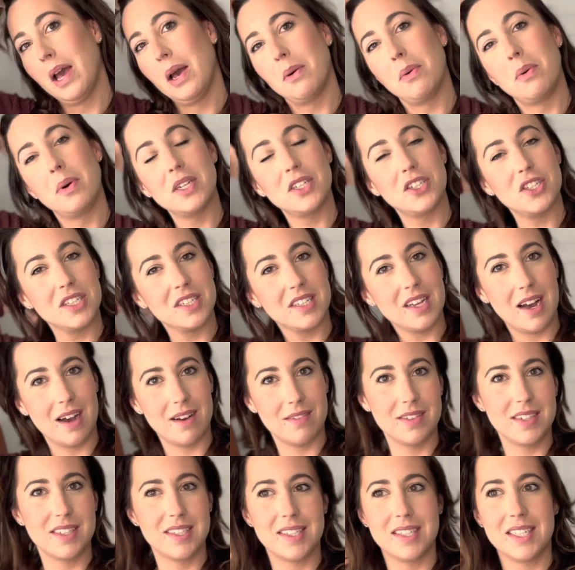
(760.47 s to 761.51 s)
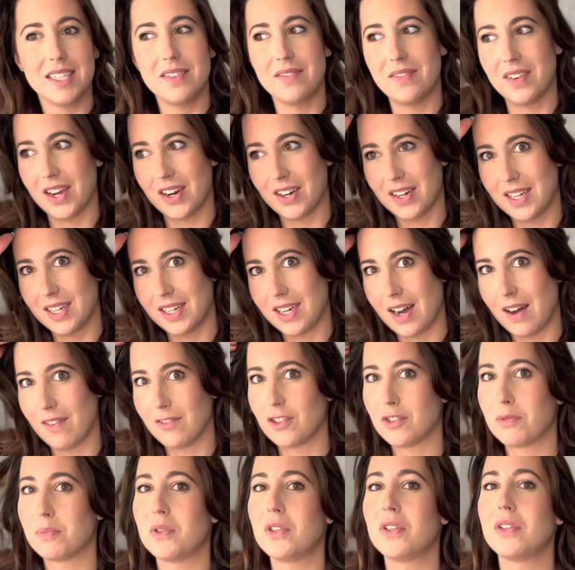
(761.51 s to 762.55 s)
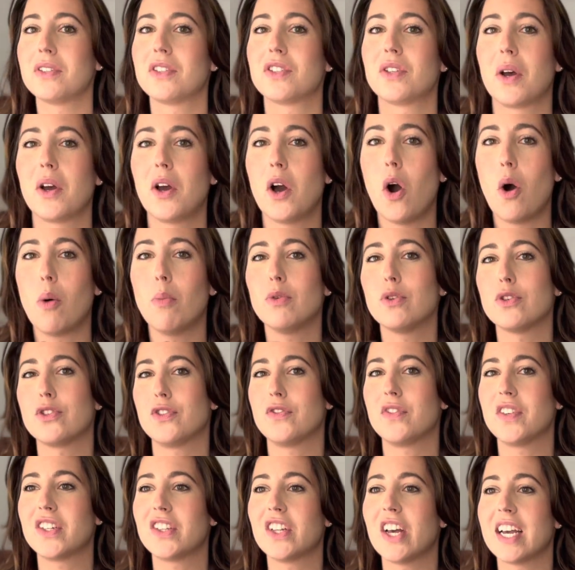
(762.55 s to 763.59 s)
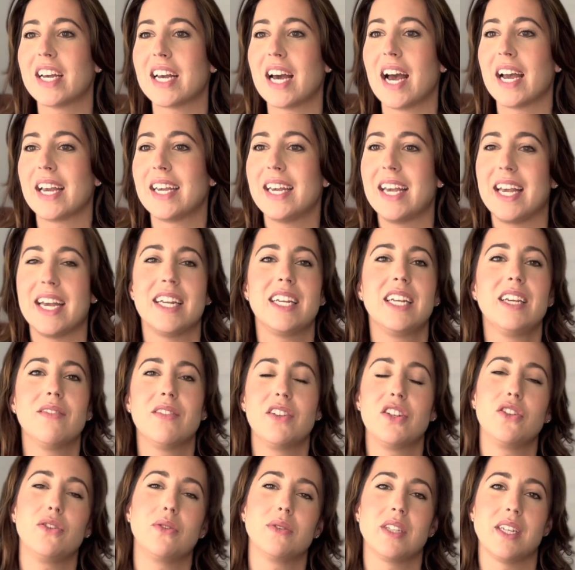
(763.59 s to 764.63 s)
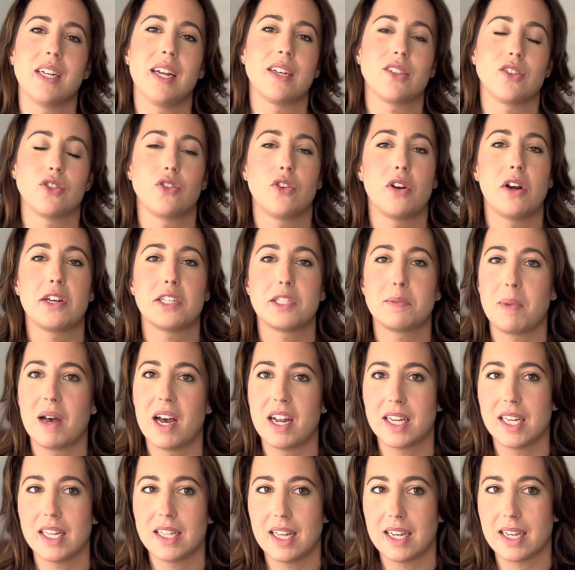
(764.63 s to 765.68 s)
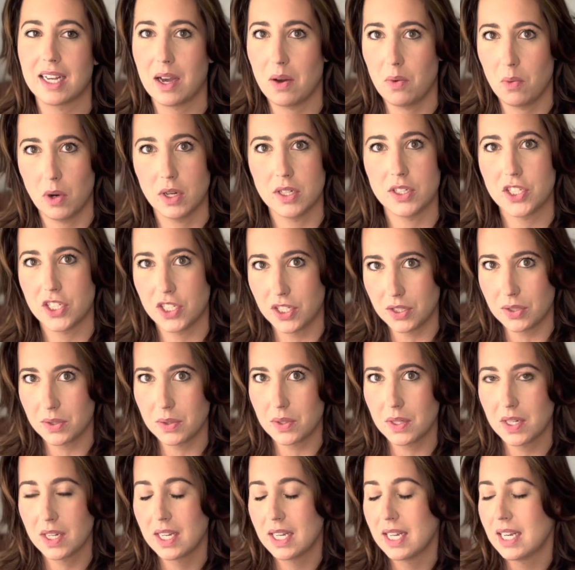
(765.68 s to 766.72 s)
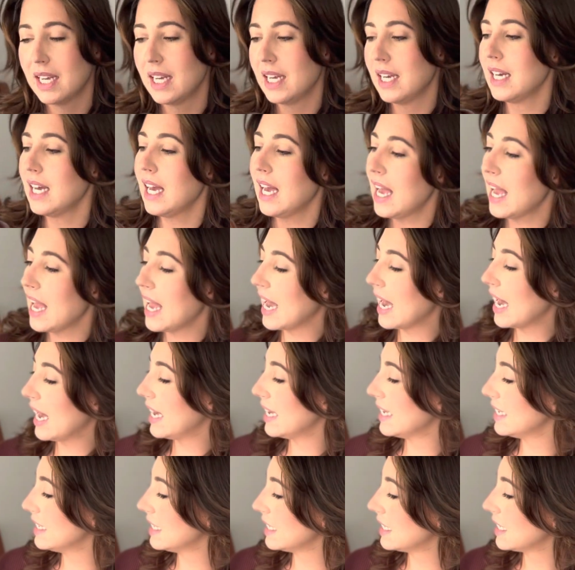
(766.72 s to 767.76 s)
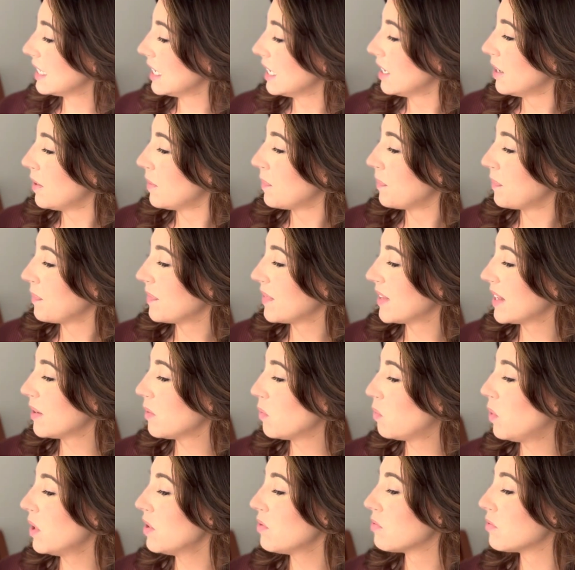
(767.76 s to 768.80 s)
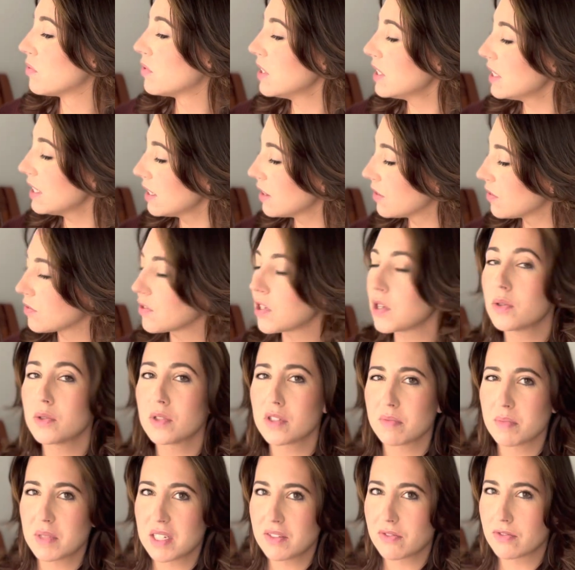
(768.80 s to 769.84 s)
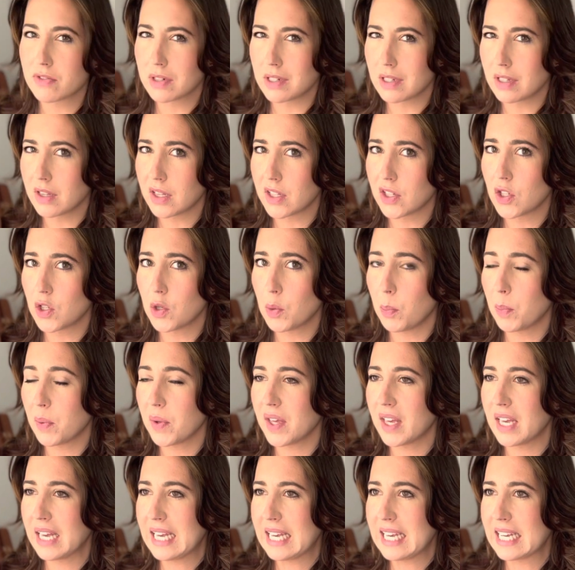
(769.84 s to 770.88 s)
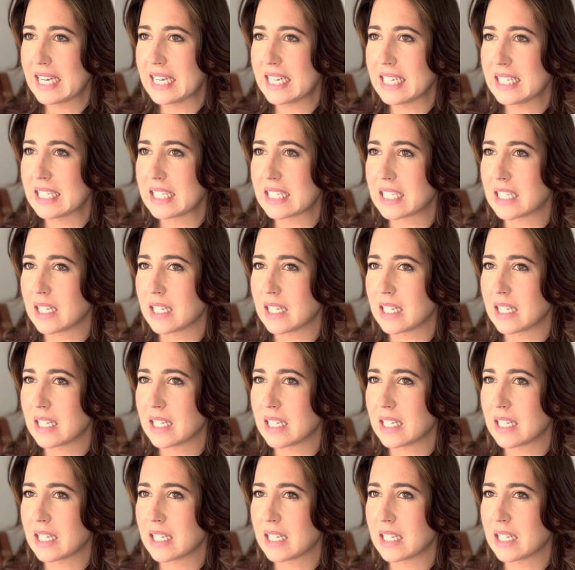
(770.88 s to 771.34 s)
which is obviously very uncomfortable. So I almost feel like I can't even use it as a crossbody like I want to. And what really throws me for a loop is